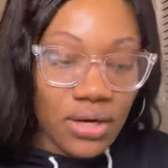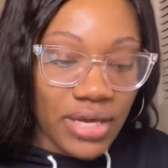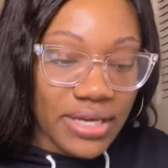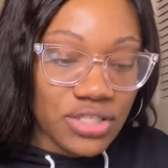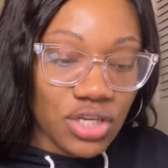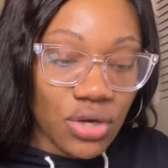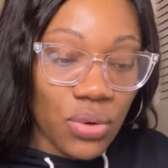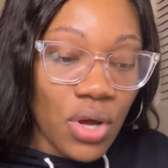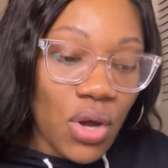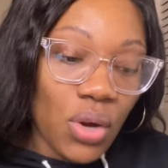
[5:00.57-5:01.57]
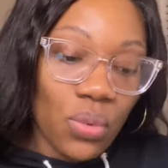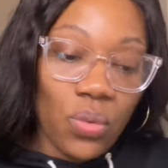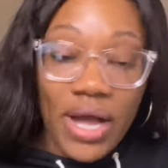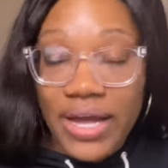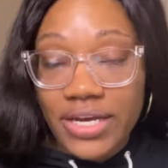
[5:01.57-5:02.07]
Okay, so
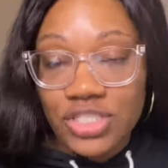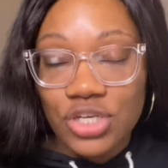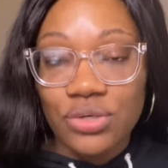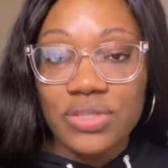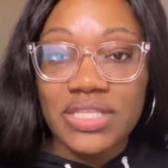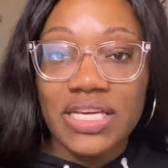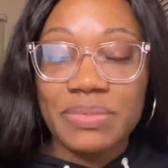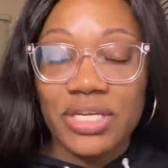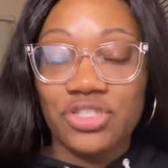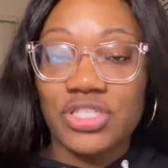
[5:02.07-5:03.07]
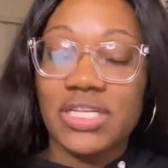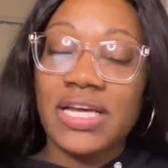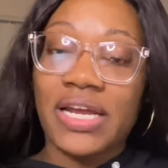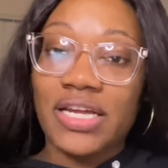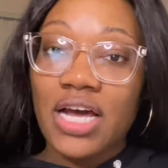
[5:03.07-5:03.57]
why I chose the obstetrics and
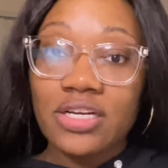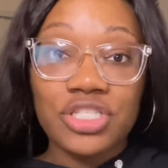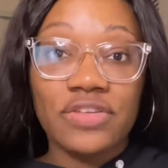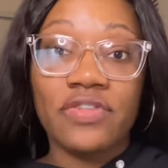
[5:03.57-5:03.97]
gynecology